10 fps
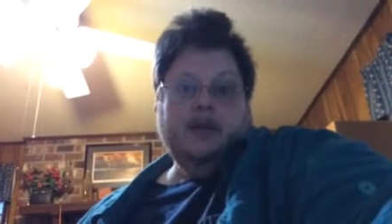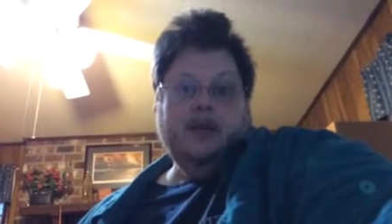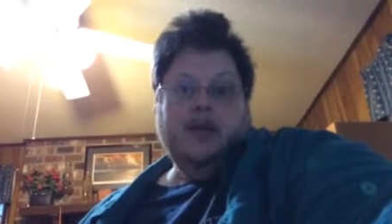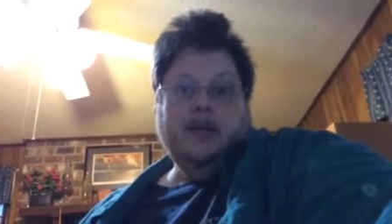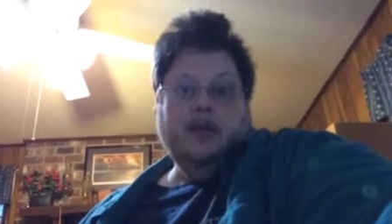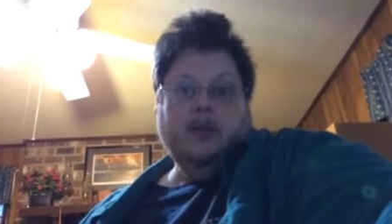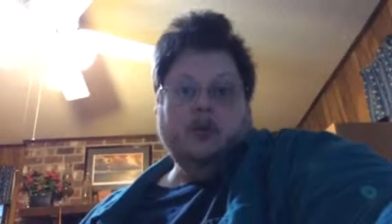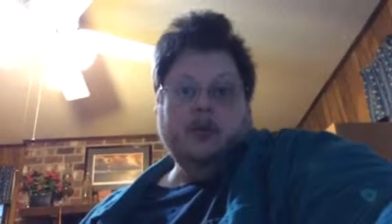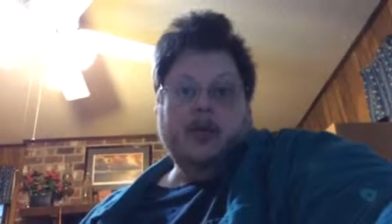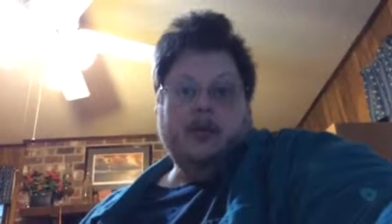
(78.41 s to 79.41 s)
the nail
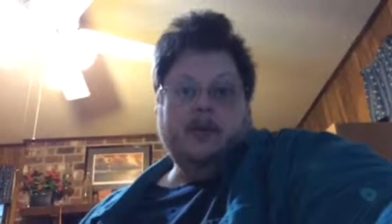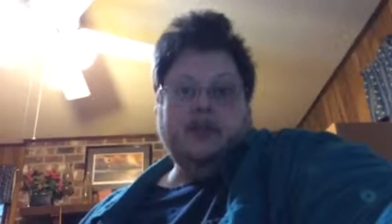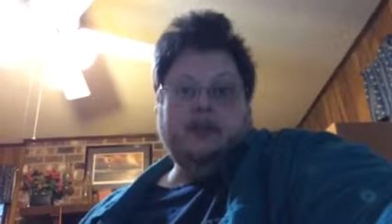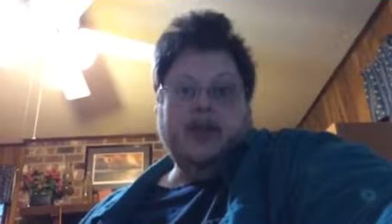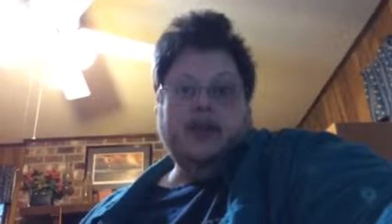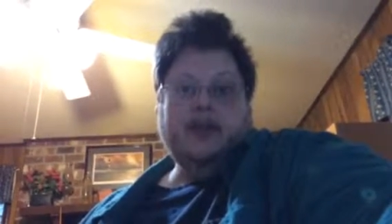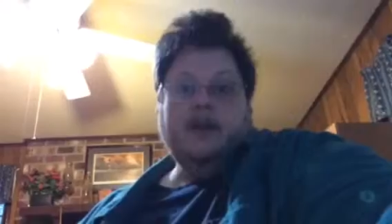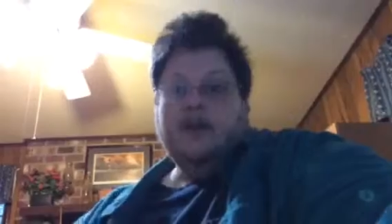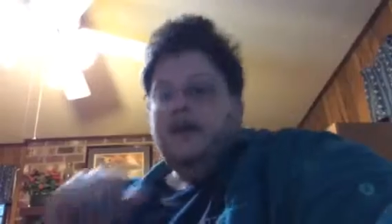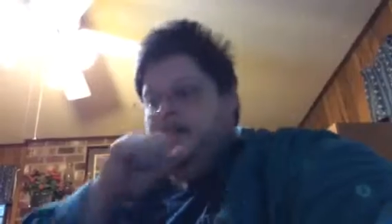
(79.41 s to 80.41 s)
holes kind of
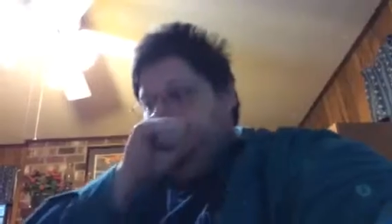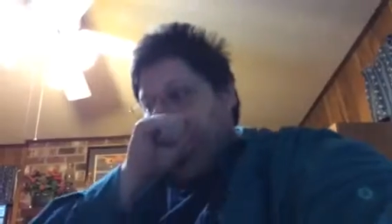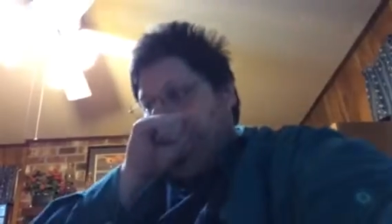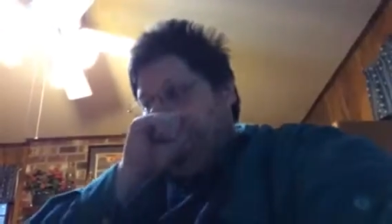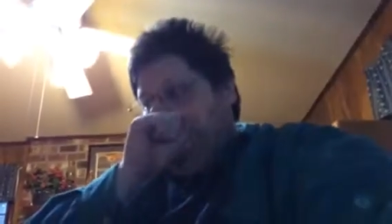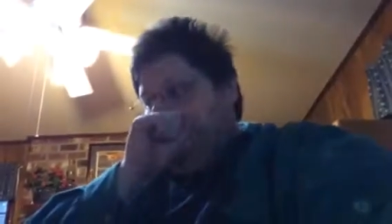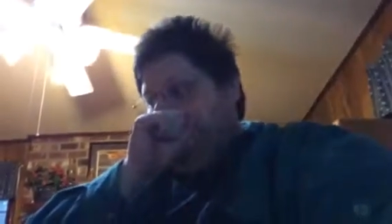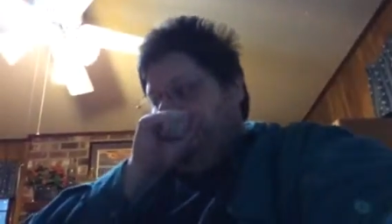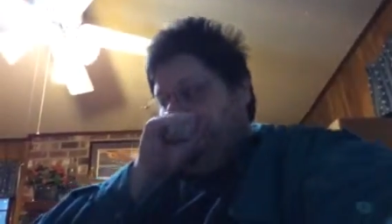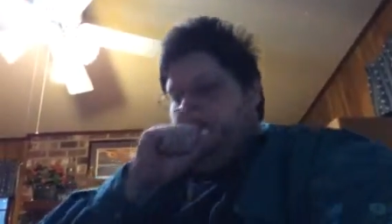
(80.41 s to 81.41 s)
expanded,
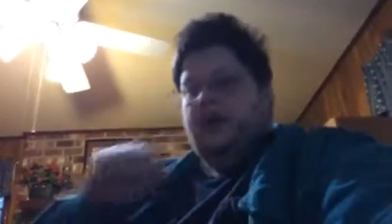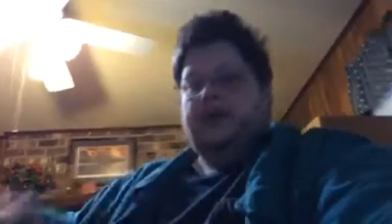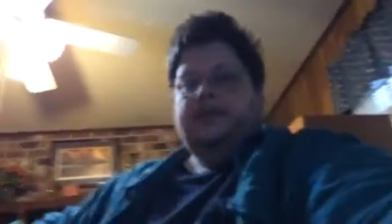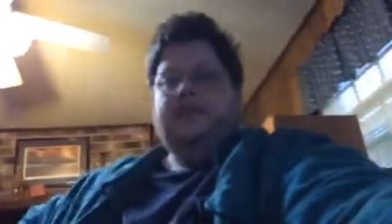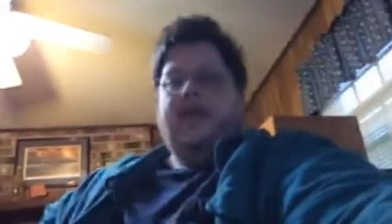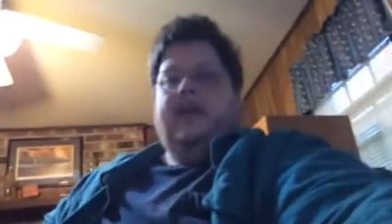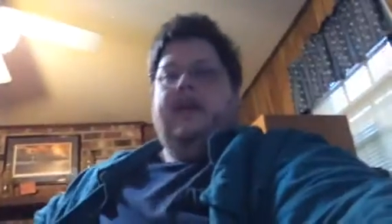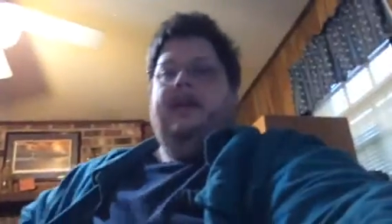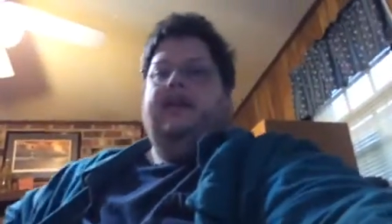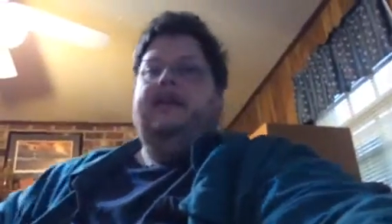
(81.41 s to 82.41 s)
pardon,
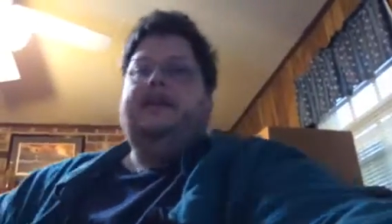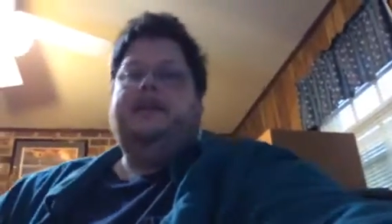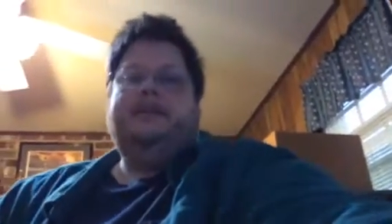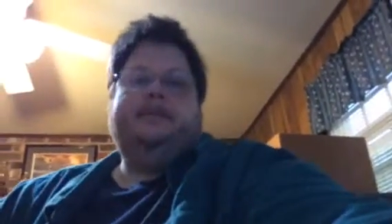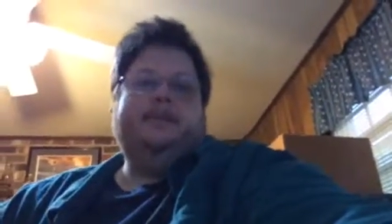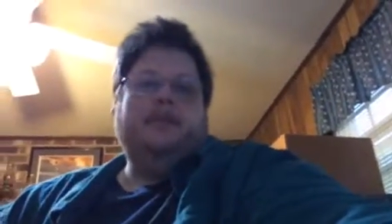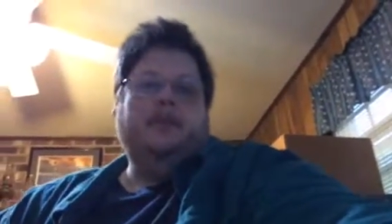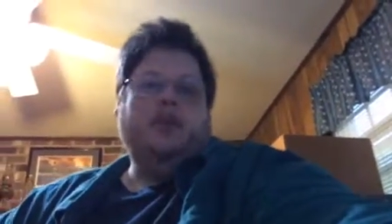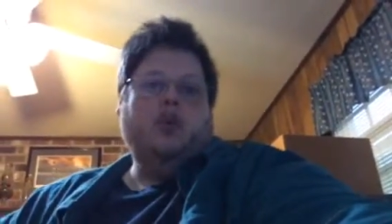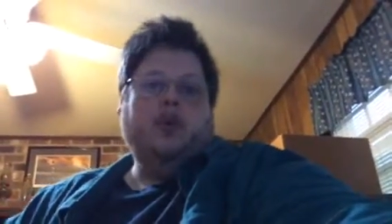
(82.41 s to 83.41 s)
and
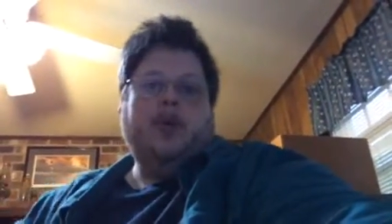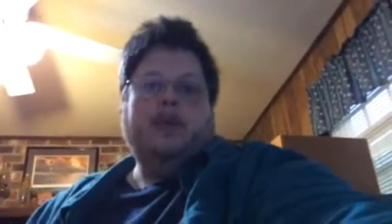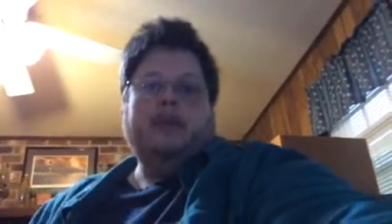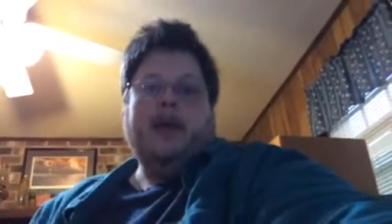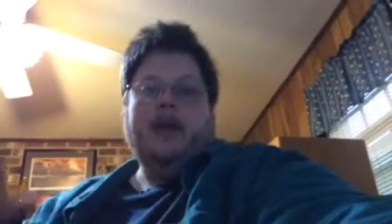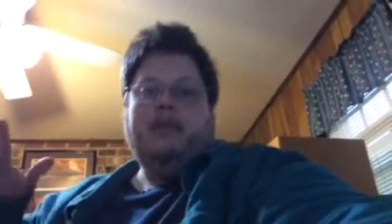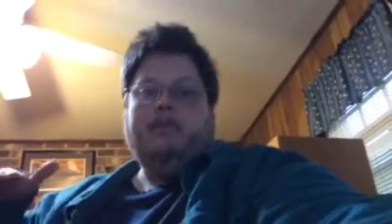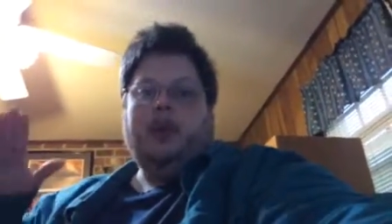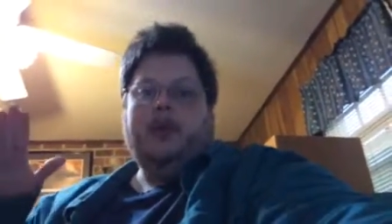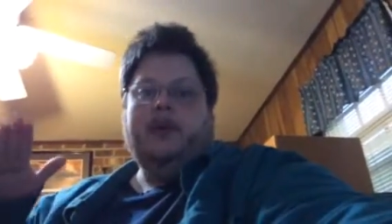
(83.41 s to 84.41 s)
the board came back up.